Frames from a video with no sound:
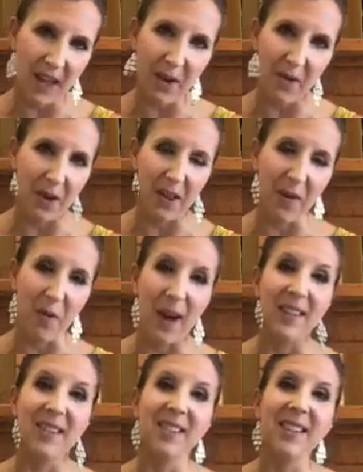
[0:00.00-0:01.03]
that oil at
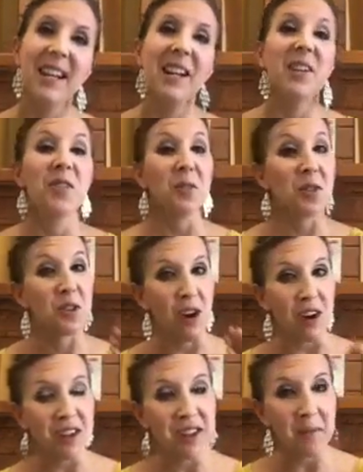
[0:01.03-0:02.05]
once. So
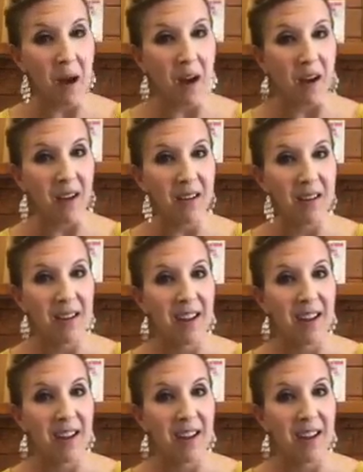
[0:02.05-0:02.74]
start small